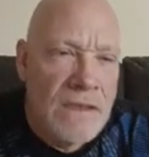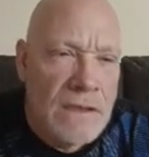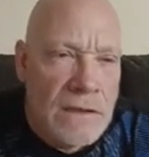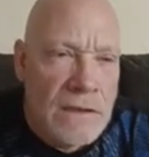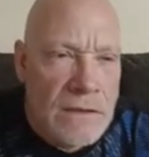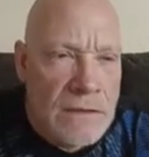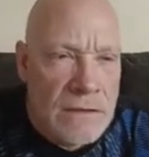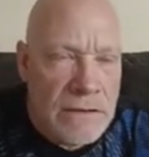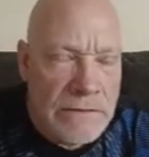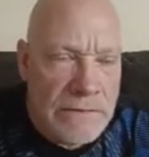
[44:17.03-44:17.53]

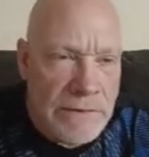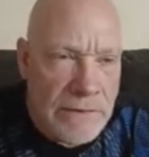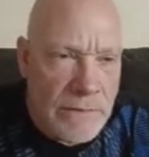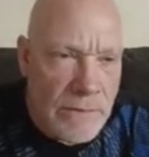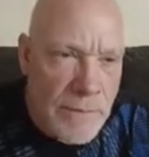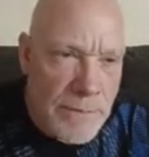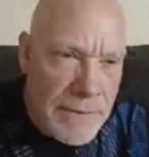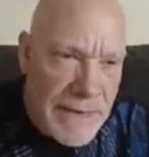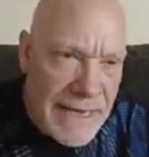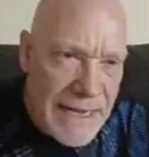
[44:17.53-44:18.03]
All right, we're
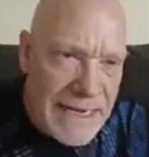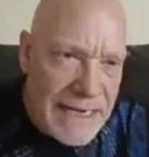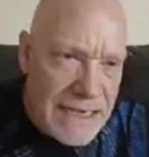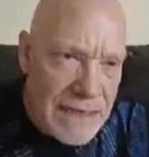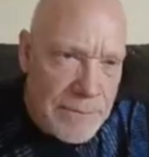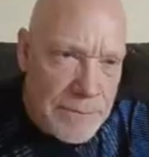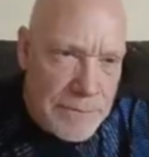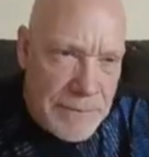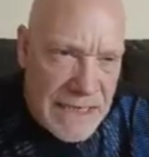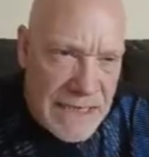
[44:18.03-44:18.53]
back at
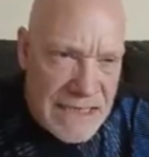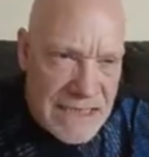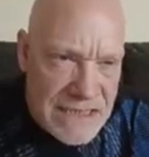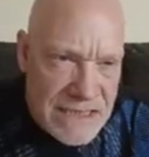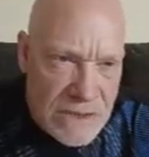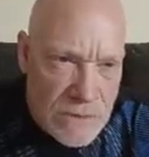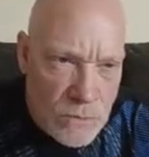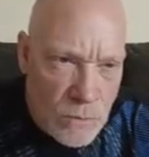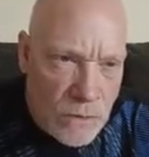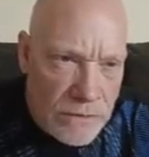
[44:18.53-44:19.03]
base
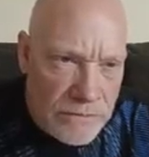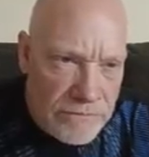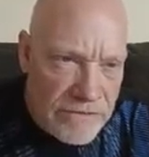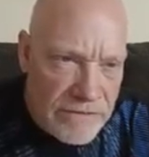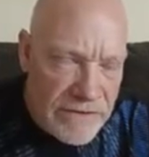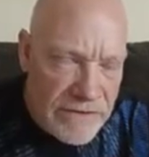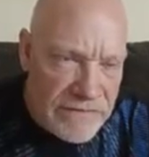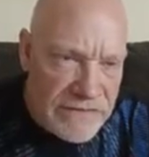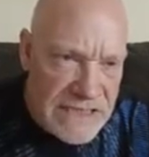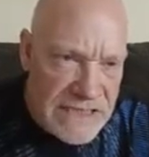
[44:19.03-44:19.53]

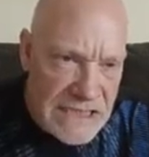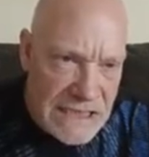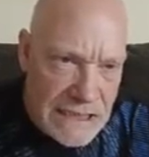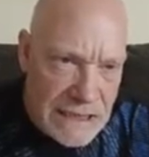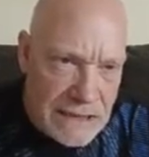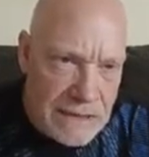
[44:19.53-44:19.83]
115.